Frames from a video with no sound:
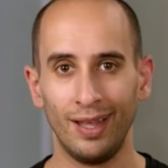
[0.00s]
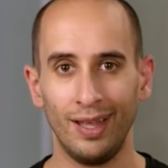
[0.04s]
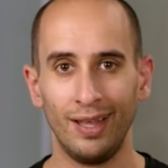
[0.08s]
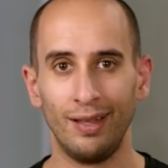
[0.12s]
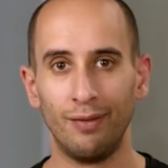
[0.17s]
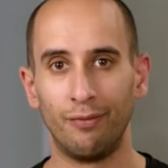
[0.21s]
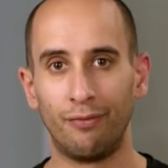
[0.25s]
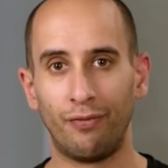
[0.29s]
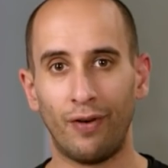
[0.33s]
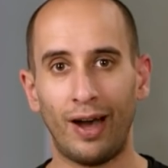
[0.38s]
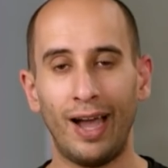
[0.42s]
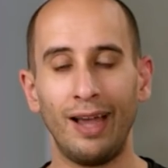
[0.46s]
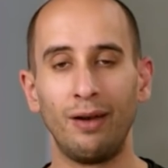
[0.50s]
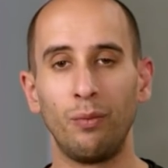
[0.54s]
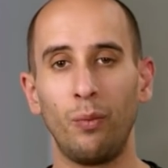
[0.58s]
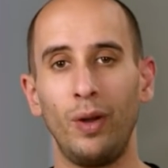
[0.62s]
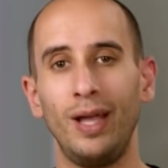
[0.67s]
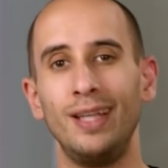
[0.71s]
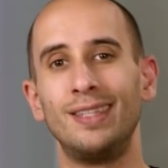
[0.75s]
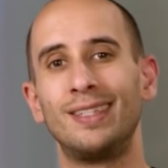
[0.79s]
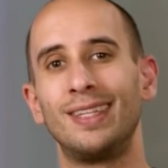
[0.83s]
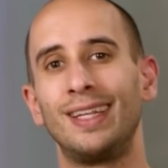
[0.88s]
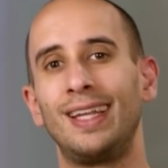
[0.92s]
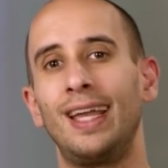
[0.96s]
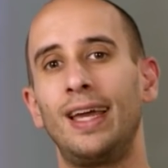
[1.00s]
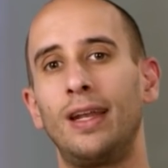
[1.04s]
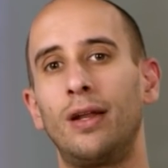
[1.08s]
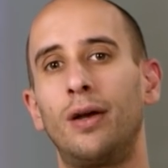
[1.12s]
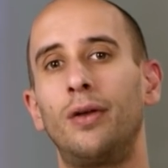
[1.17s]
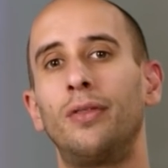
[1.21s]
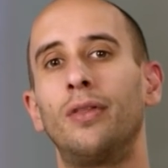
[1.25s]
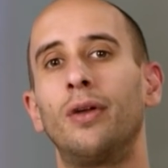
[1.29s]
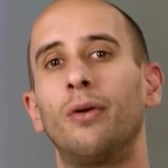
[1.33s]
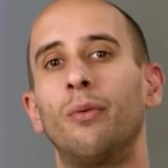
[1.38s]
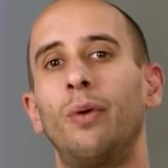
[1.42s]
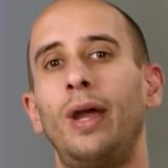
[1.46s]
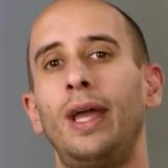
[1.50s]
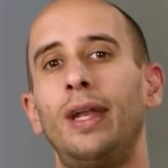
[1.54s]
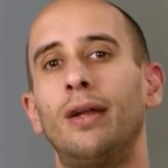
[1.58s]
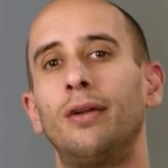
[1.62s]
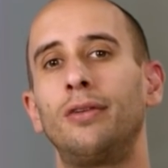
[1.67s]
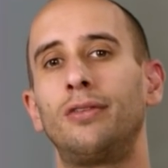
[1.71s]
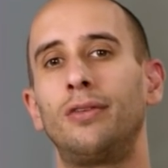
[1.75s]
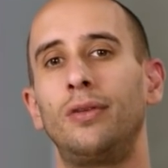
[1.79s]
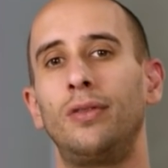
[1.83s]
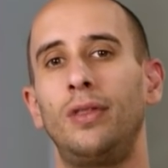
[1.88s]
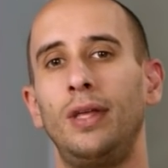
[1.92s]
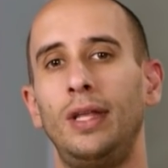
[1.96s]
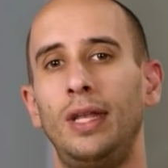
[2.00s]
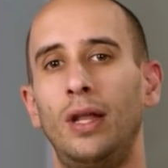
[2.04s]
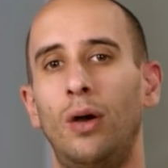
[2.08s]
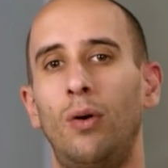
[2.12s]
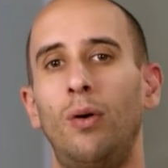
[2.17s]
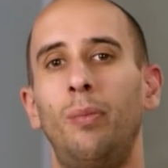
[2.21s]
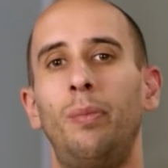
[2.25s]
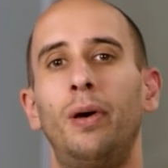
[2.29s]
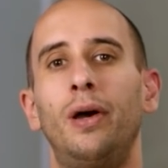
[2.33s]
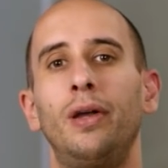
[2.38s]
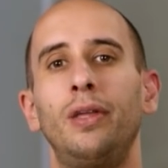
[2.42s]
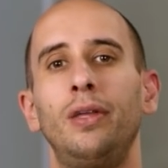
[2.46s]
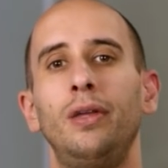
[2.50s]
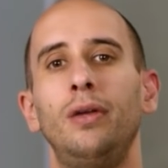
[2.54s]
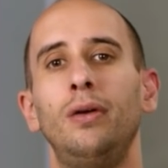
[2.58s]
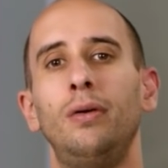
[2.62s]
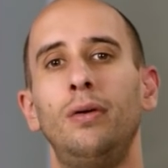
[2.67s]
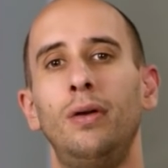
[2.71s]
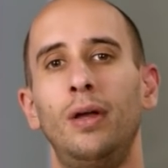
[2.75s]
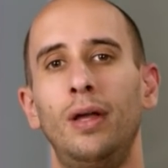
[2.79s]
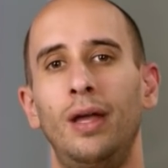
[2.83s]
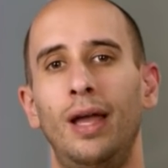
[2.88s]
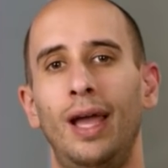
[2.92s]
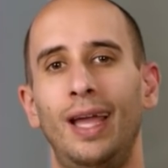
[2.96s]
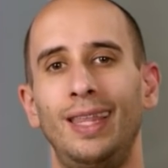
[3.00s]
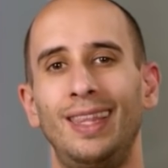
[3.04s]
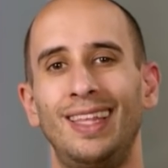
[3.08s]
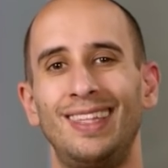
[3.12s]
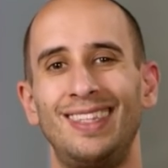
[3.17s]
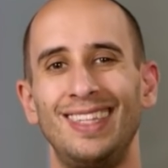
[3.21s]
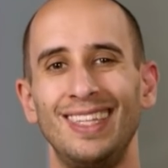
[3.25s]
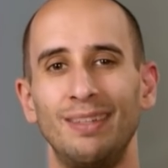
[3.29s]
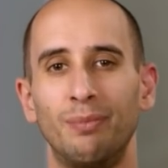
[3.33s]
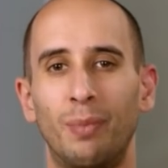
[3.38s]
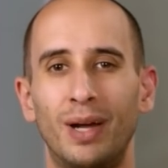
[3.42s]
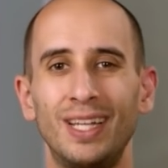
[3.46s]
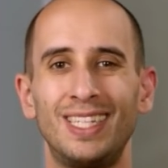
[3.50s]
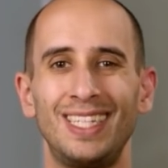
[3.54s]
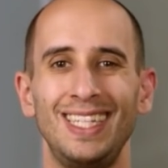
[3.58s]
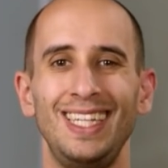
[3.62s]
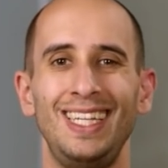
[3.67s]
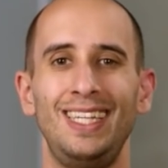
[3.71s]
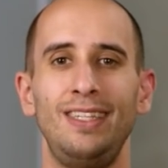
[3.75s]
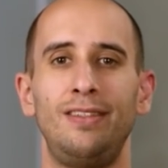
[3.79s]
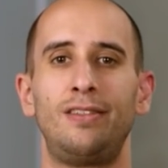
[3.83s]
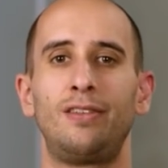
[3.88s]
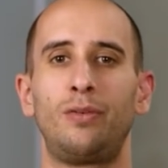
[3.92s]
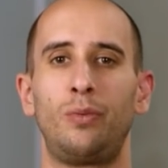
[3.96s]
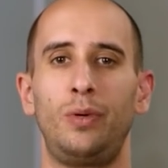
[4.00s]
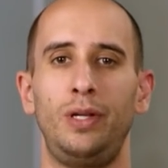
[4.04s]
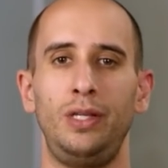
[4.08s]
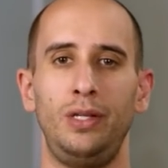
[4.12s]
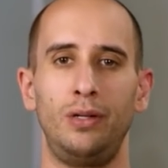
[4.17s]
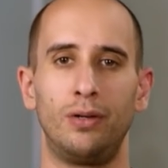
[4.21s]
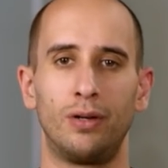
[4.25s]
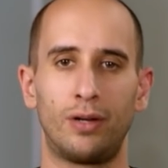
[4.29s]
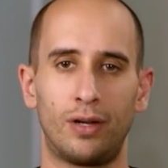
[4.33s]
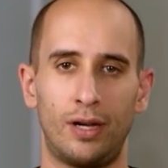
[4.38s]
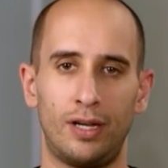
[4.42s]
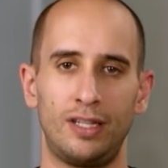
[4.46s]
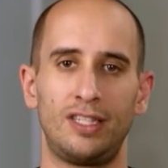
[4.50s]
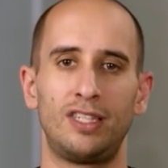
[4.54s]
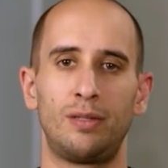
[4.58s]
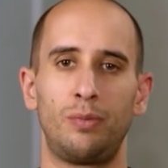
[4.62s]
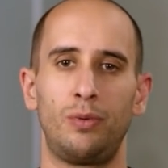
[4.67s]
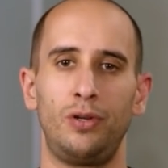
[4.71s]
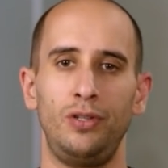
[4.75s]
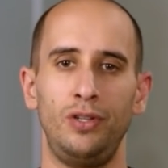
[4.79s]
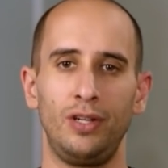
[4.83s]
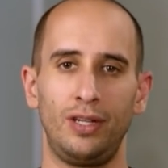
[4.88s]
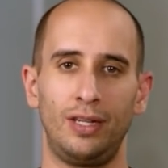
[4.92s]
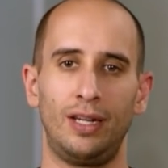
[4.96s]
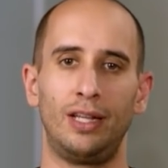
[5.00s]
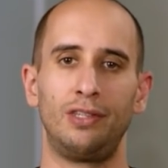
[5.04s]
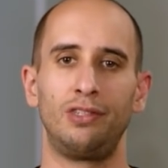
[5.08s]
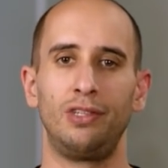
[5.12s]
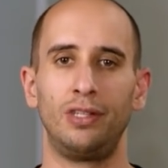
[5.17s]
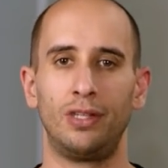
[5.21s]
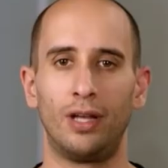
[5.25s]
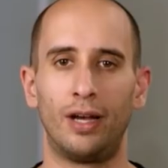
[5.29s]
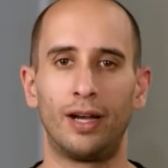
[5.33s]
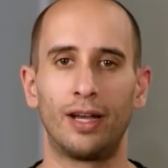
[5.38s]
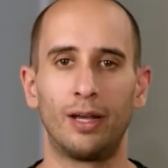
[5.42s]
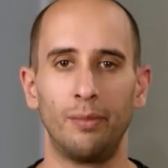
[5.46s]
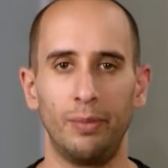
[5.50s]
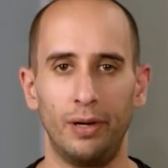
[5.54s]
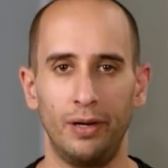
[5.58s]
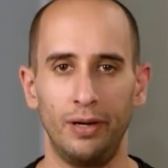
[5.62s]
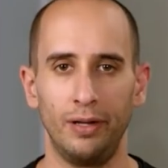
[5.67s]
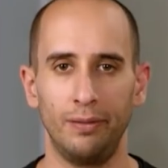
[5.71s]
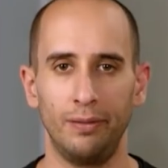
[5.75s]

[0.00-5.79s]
to find ways to get on their radar so they know about you, and it's much easier when you're a customer and you can actually talk about